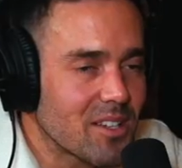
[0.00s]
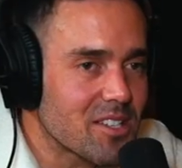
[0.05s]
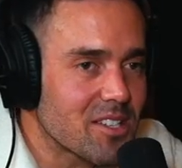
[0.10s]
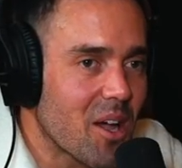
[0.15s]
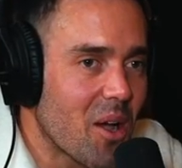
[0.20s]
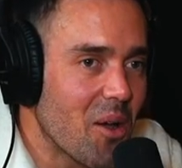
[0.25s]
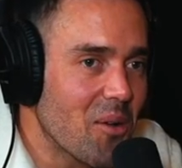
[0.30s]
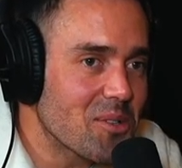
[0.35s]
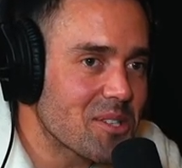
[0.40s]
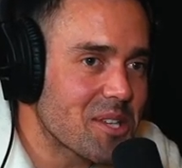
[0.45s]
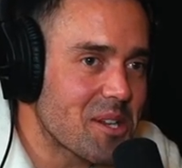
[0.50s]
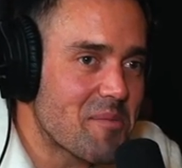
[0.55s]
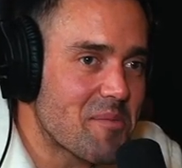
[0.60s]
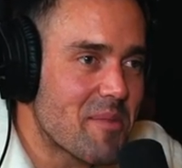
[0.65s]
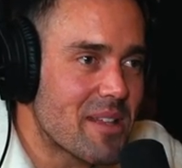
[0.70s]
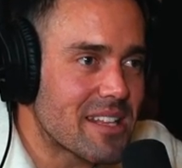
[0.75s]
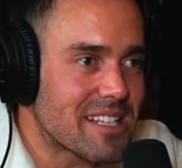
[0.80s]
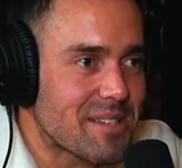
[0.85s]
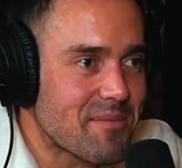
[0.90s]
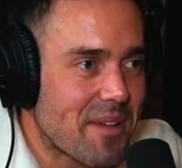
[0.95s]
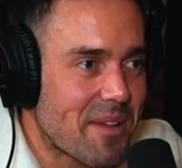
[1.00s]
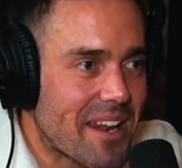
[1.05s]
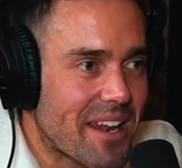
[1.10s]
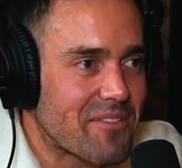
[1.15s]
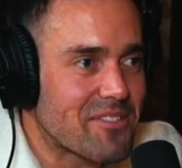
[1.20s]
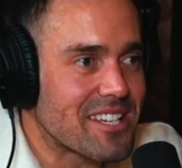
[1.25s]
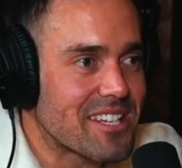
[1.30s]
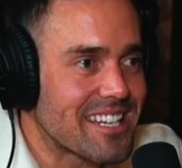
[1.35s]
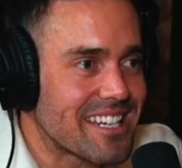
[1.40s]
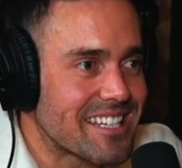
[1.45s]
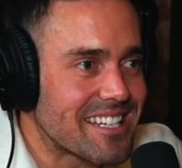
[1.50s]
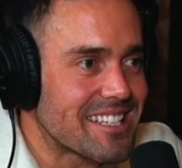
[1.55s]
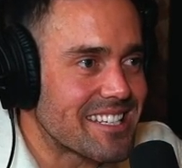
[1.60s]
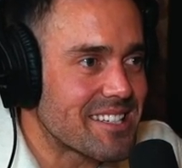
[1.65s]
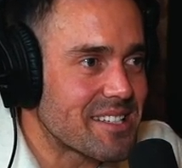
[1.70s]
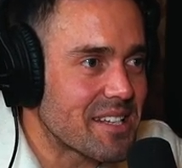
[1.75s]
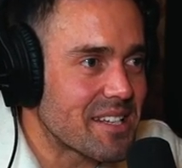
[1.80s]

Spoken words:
so I was going to mint some NFTs,